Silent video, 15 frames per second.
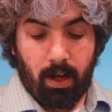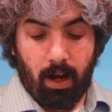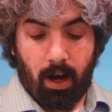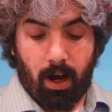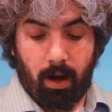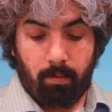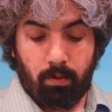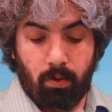
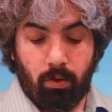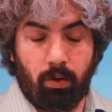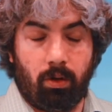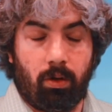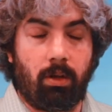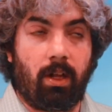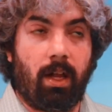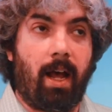Uh,
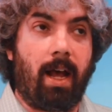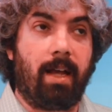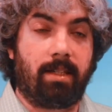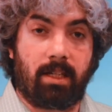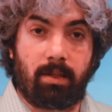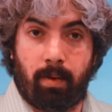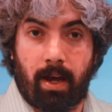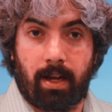Google, as
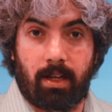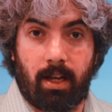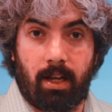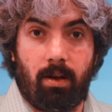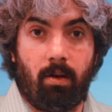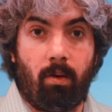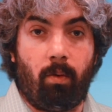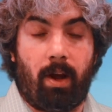
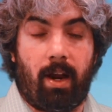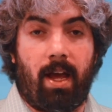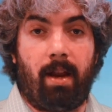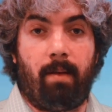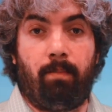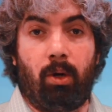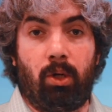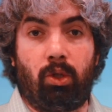expected, went ahead
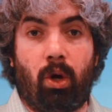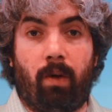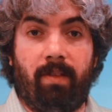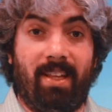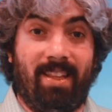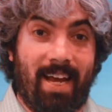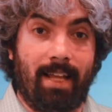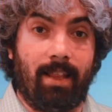and pushed off
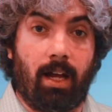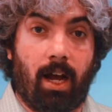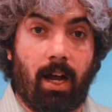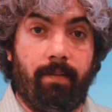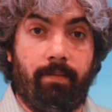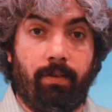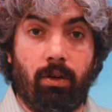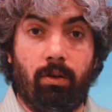the
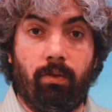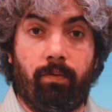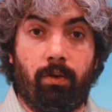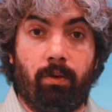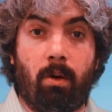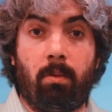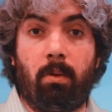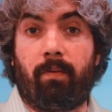deadline for,
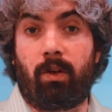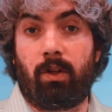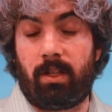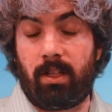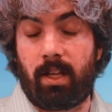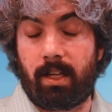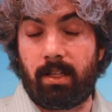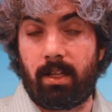for mobile-first
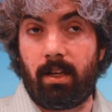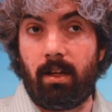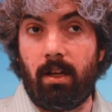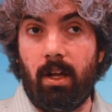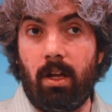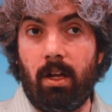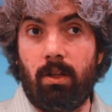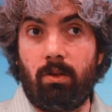indexing.
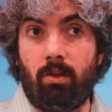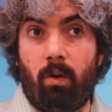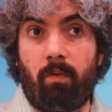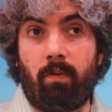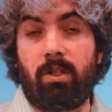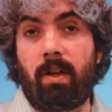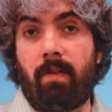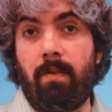So
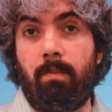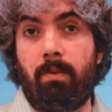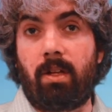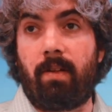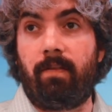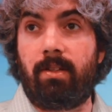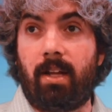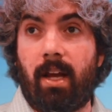over seventy
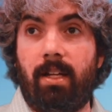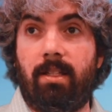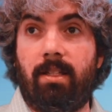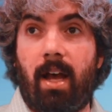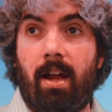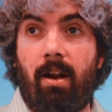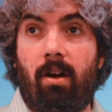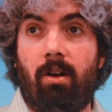percent of sites
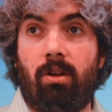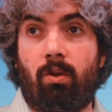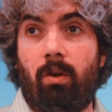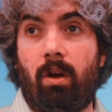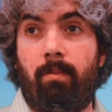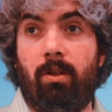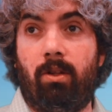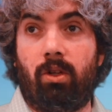that are
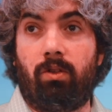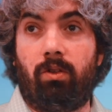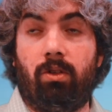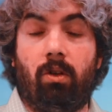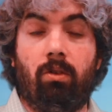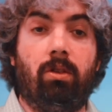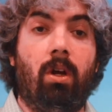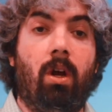showing up in the search
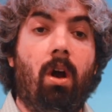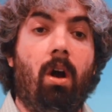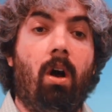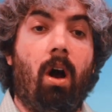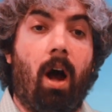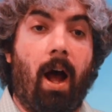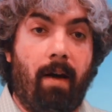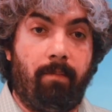results
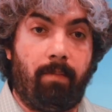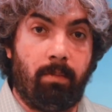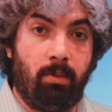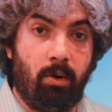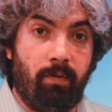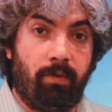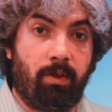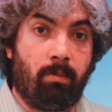have been
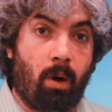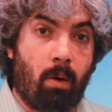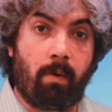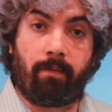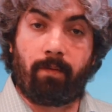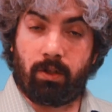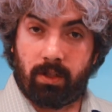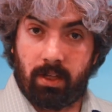moved to
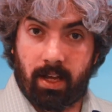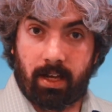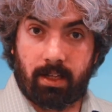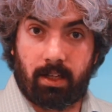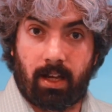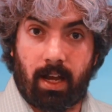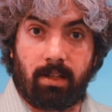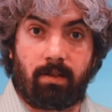mobile-first
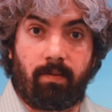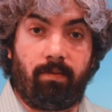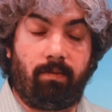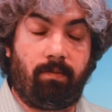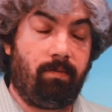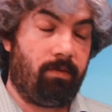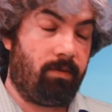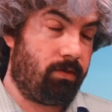indexing as of
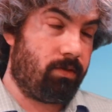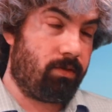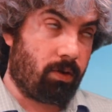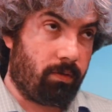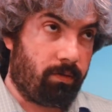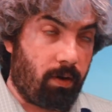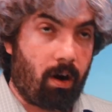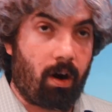
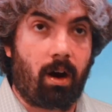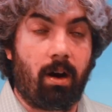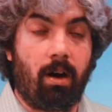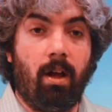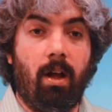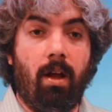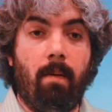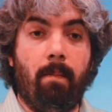so far.
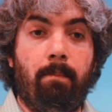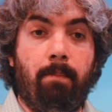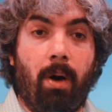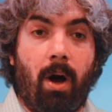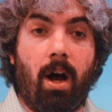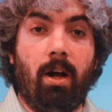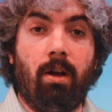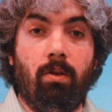
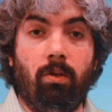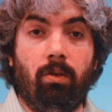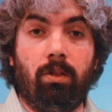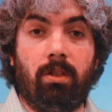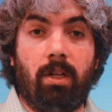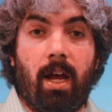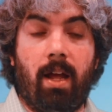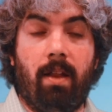But Google
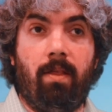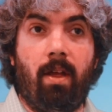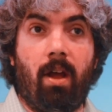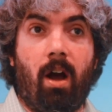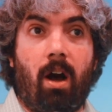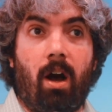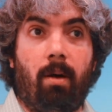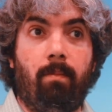said
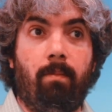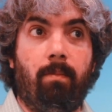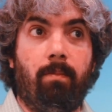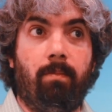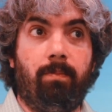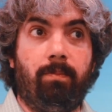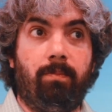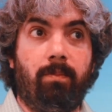um,
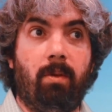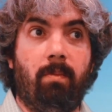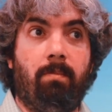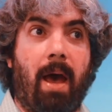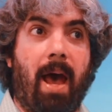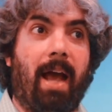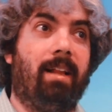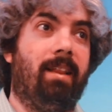
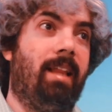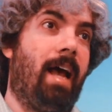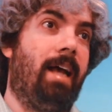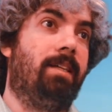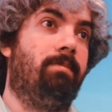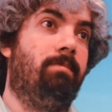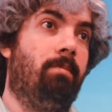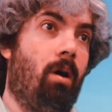back
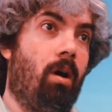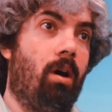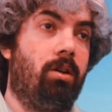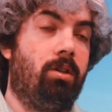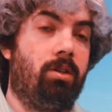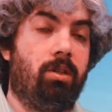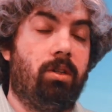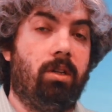last
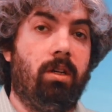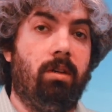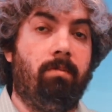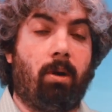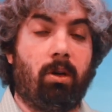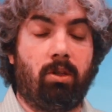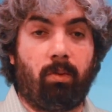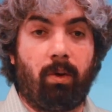March, in
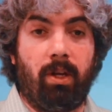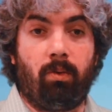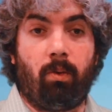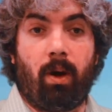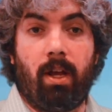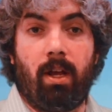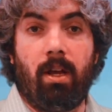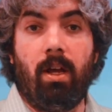March twenty
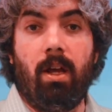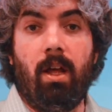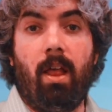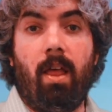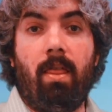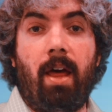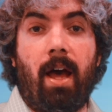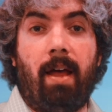twenty,
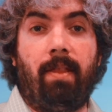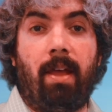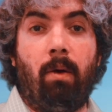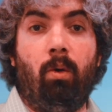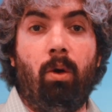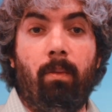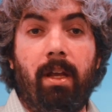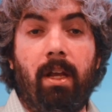that they
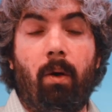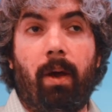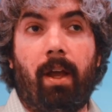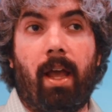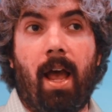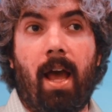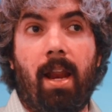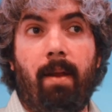will be going
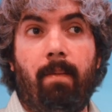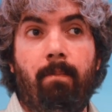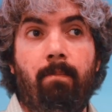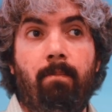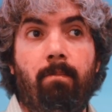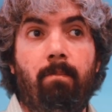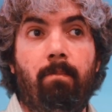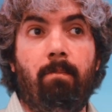ahead
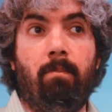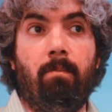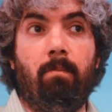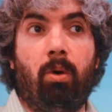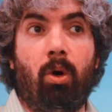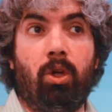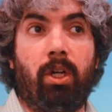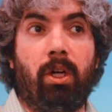and
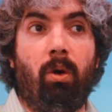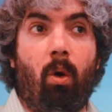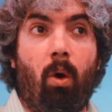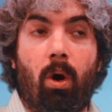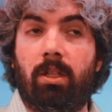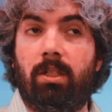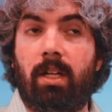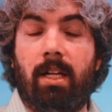pushing
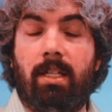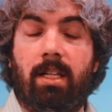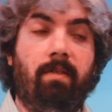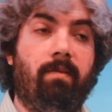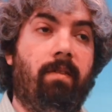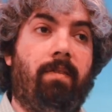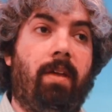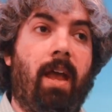all sites,
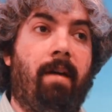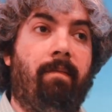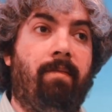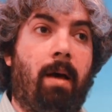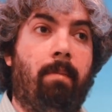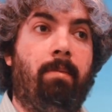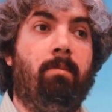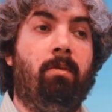even if they have
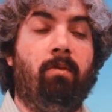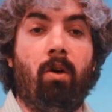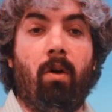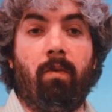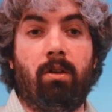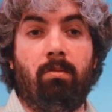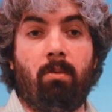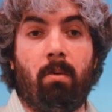not been moved
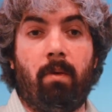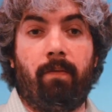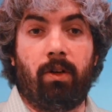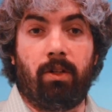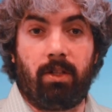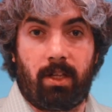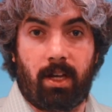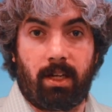over to
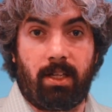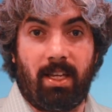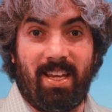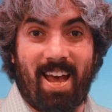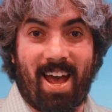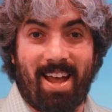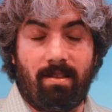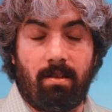mobile-first indexing
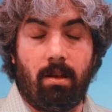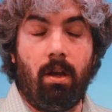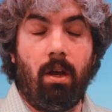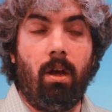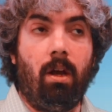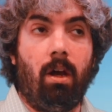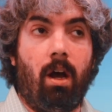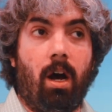yet,
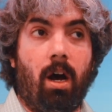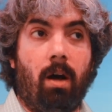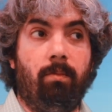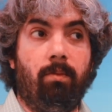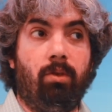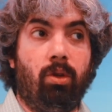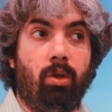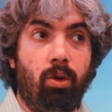
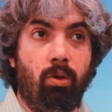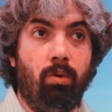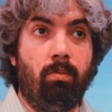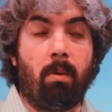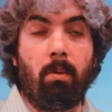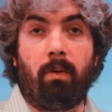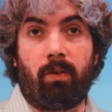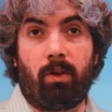um, to
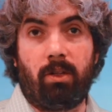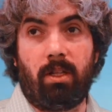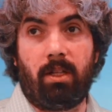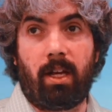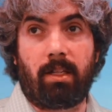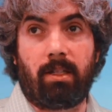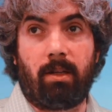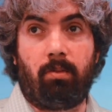mobile-first
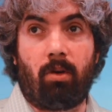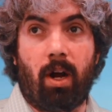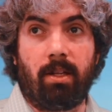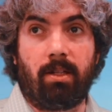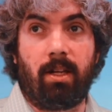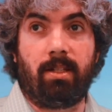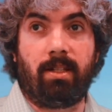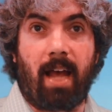indexing
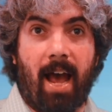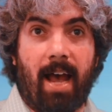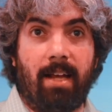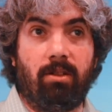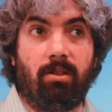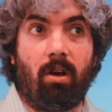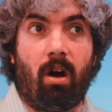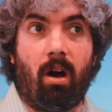process
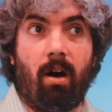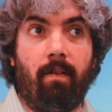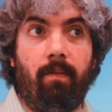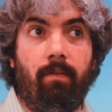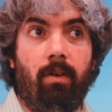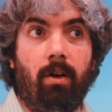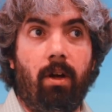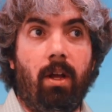as
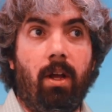of,